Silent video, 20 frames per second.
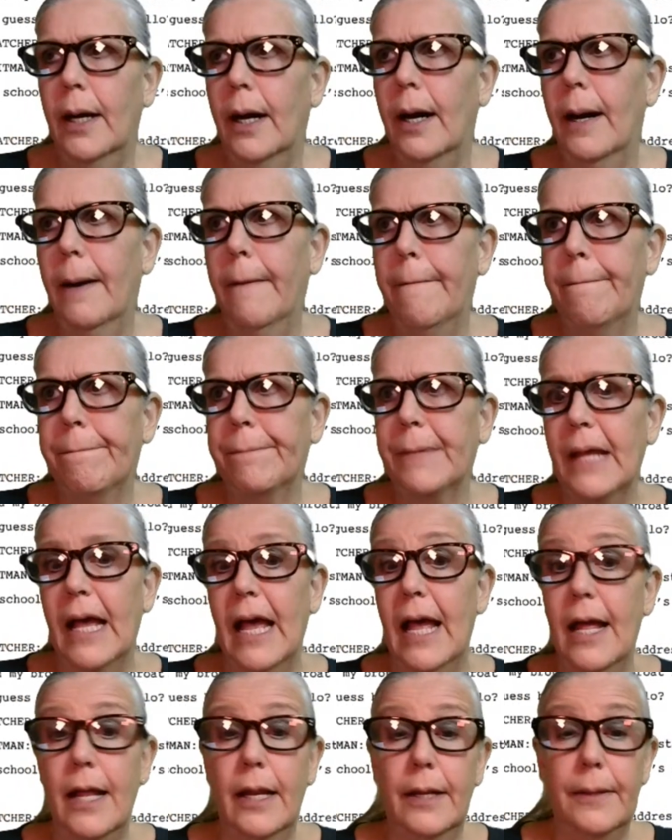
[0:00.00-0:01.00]
um,
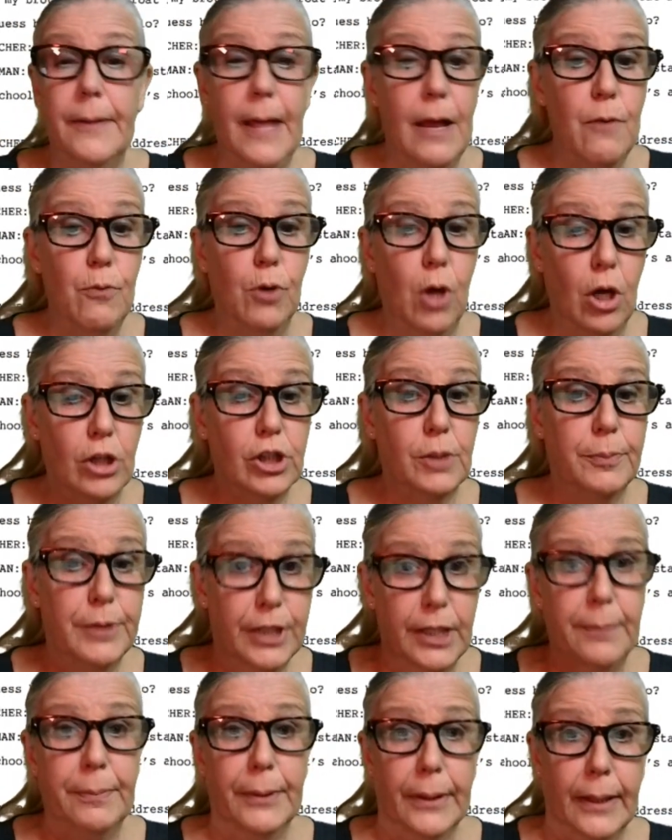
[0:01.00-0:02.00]
and they will also
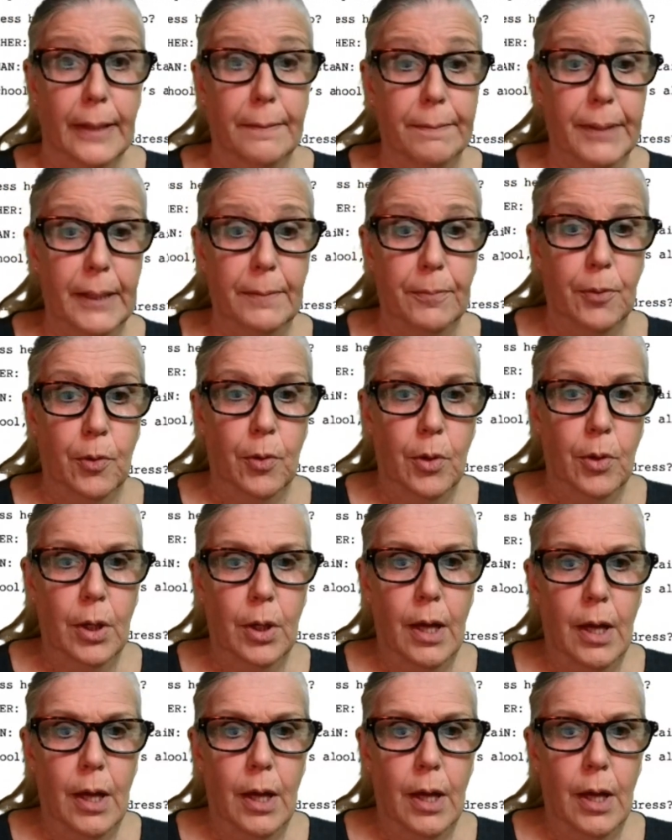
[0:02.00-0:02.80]
manipulate people.